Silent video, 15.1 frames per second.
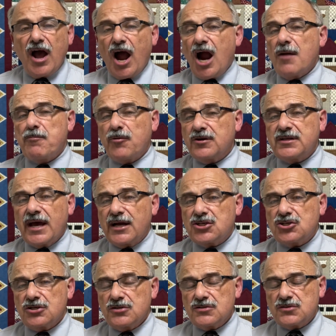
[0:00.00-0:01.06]
our
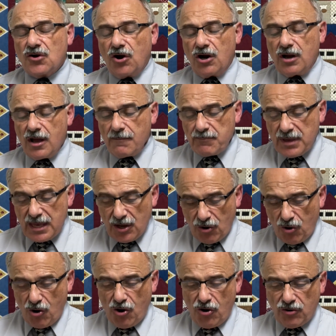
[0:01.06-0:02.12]
protections are being
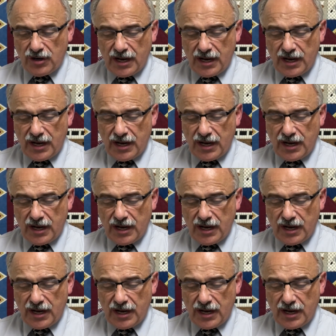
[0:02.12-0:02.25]
heard and